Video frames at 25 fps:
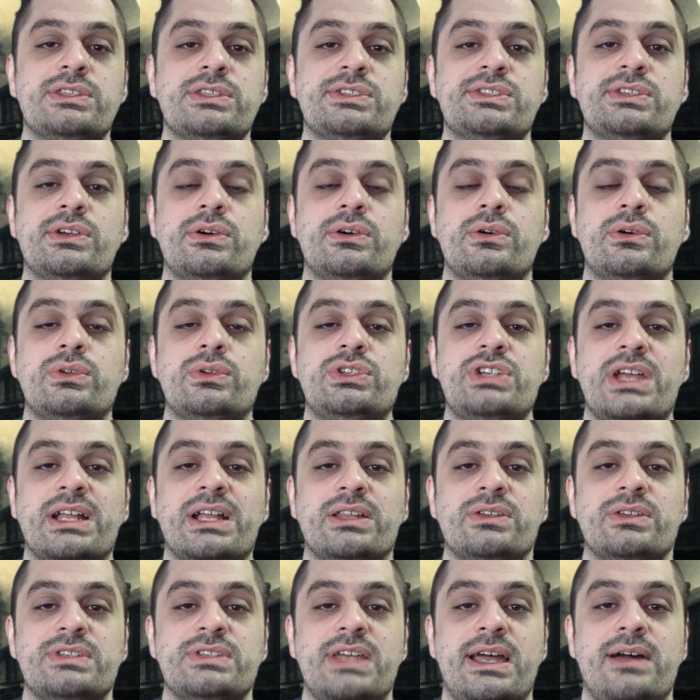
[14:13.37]
so check
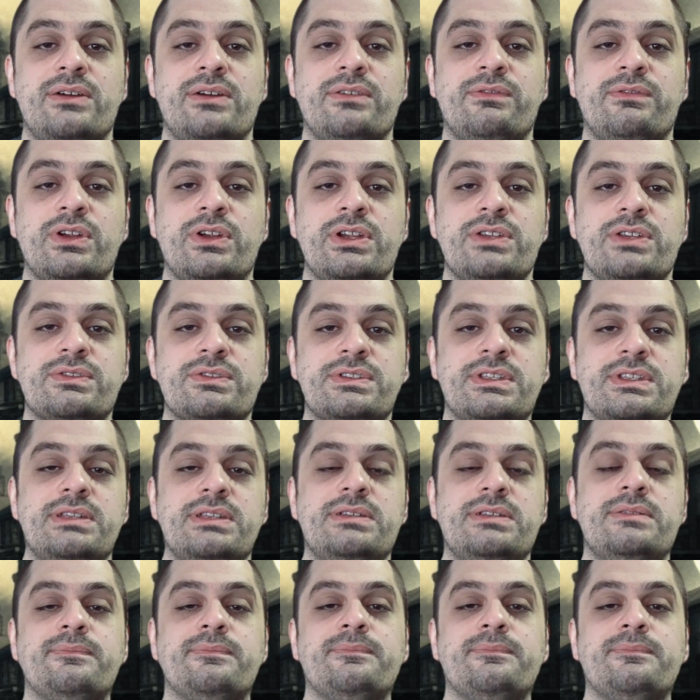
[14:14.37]
those out if you're interested.